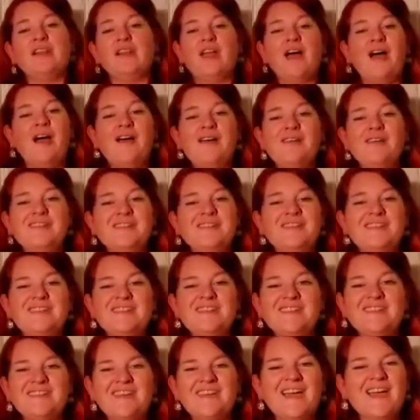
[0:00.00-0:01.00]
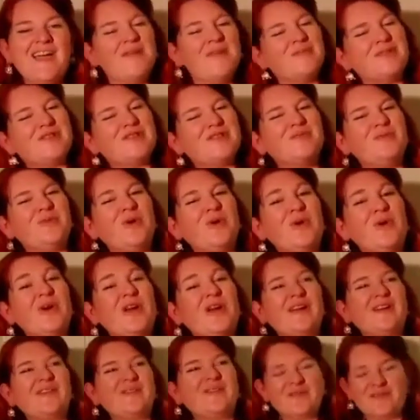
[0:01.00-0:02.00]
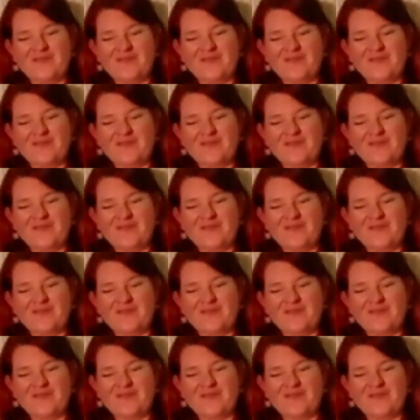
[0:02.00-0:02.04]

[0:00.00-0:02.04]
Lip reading: Lost, I'm Exploring.